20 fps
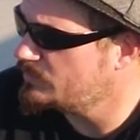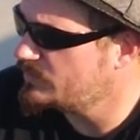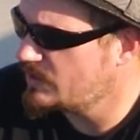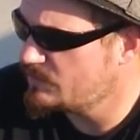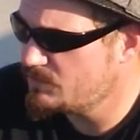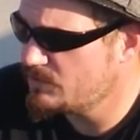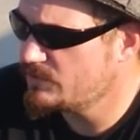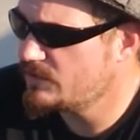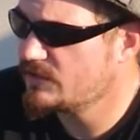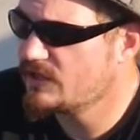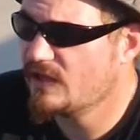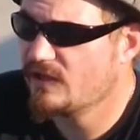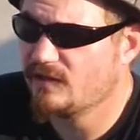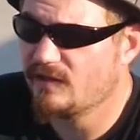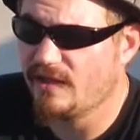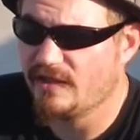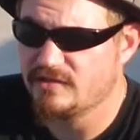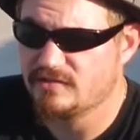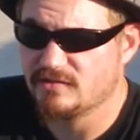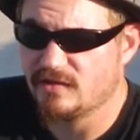Keep your dick out of the
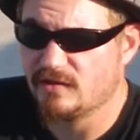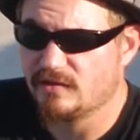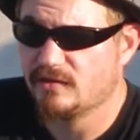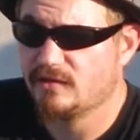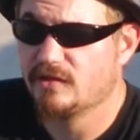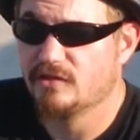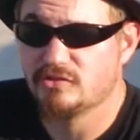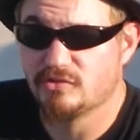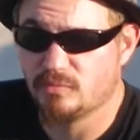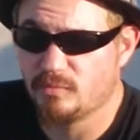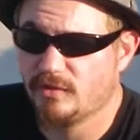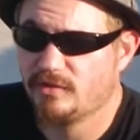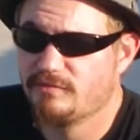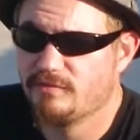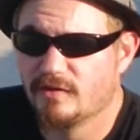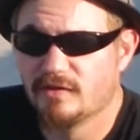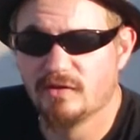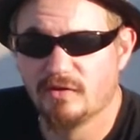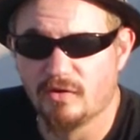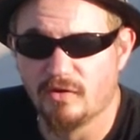light socket, because it really
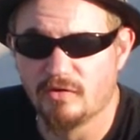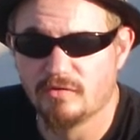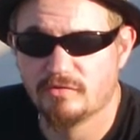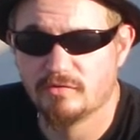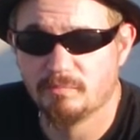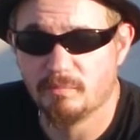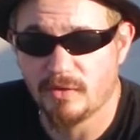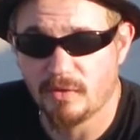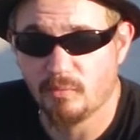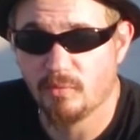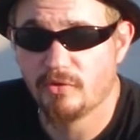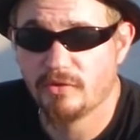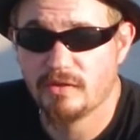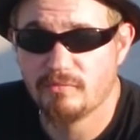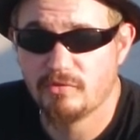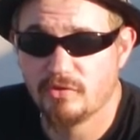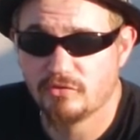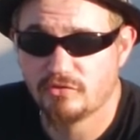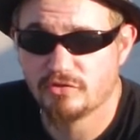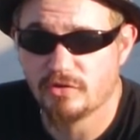fucking hurts, but it will
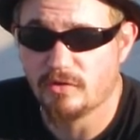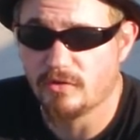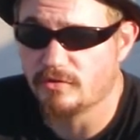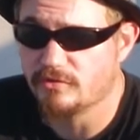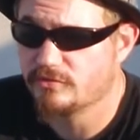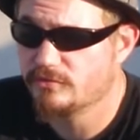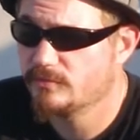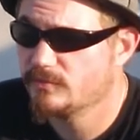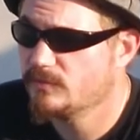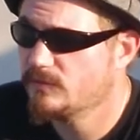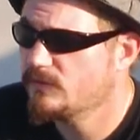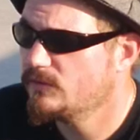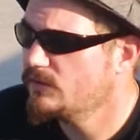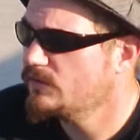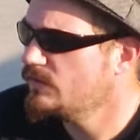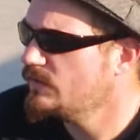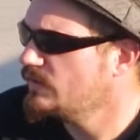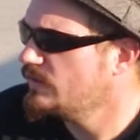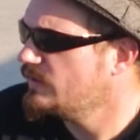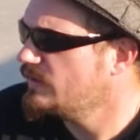give you a charge.
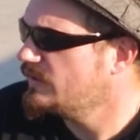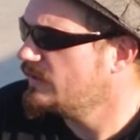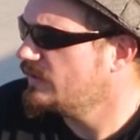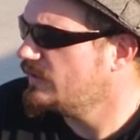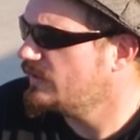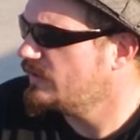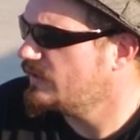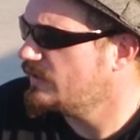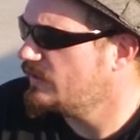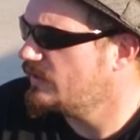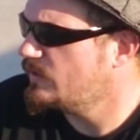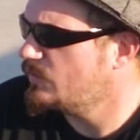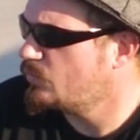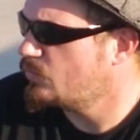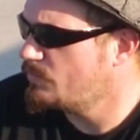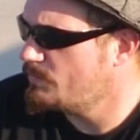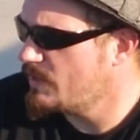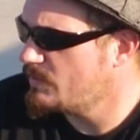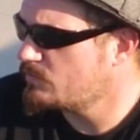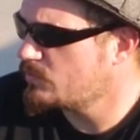
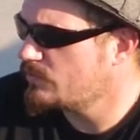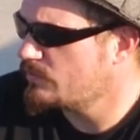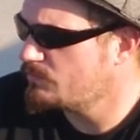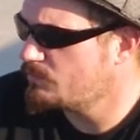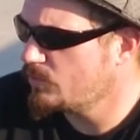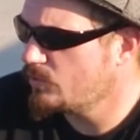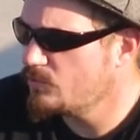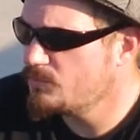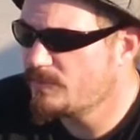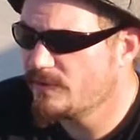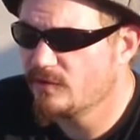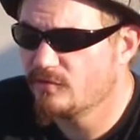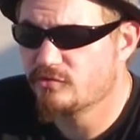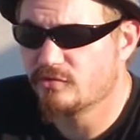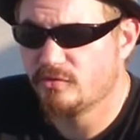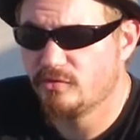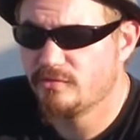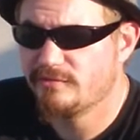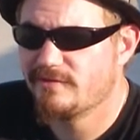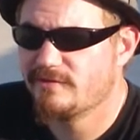Remember that blue pills
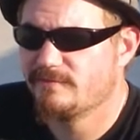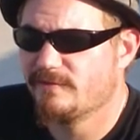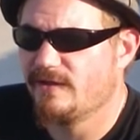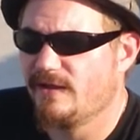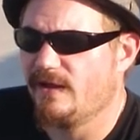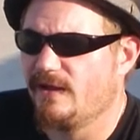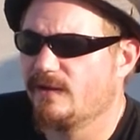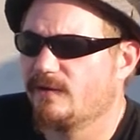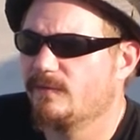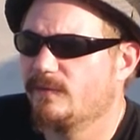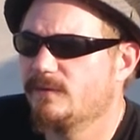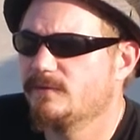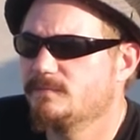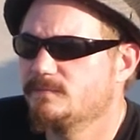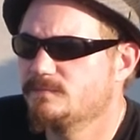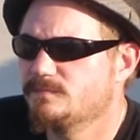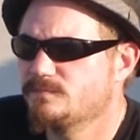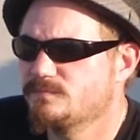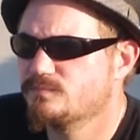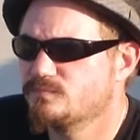are usually Viagra,
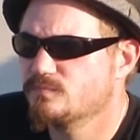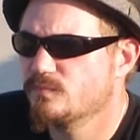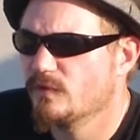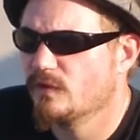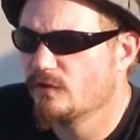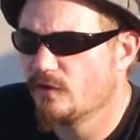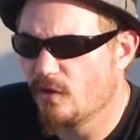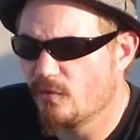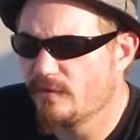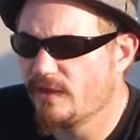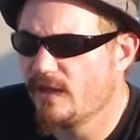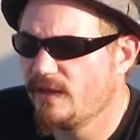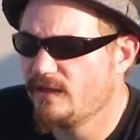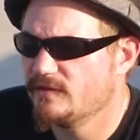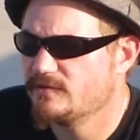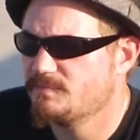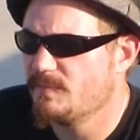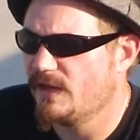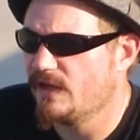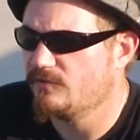cocaine
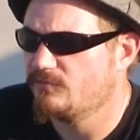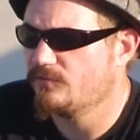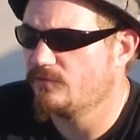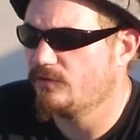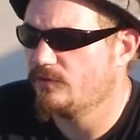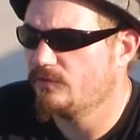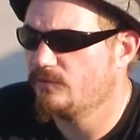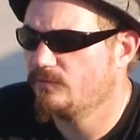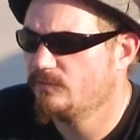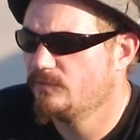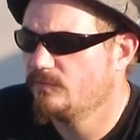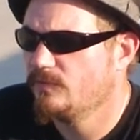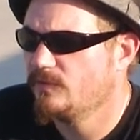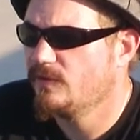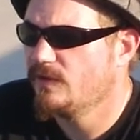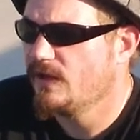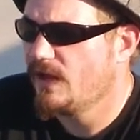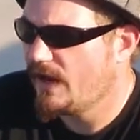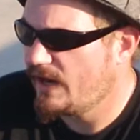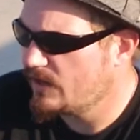is bad for you,
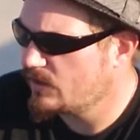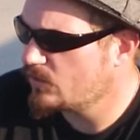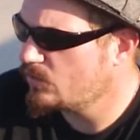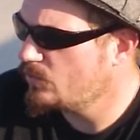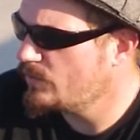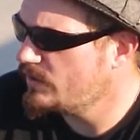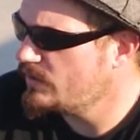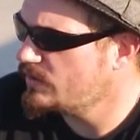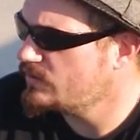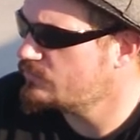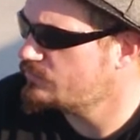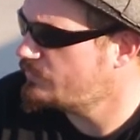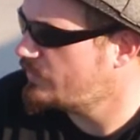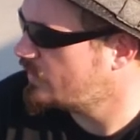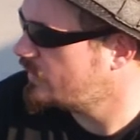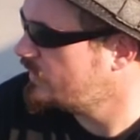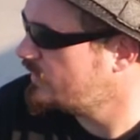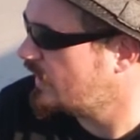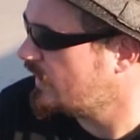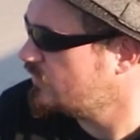heroin is
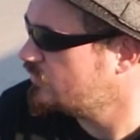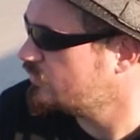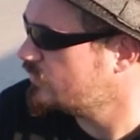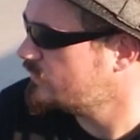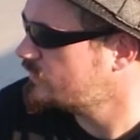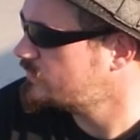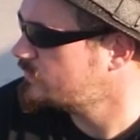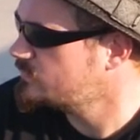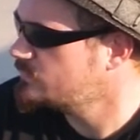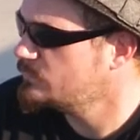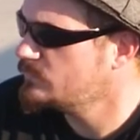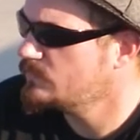very dangerous,